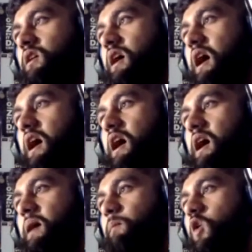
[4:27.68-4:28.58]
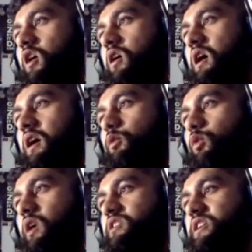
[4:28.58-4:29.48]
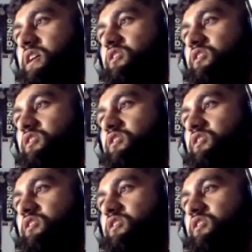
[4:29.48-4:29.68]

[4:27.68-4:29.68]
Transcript: More on Russia.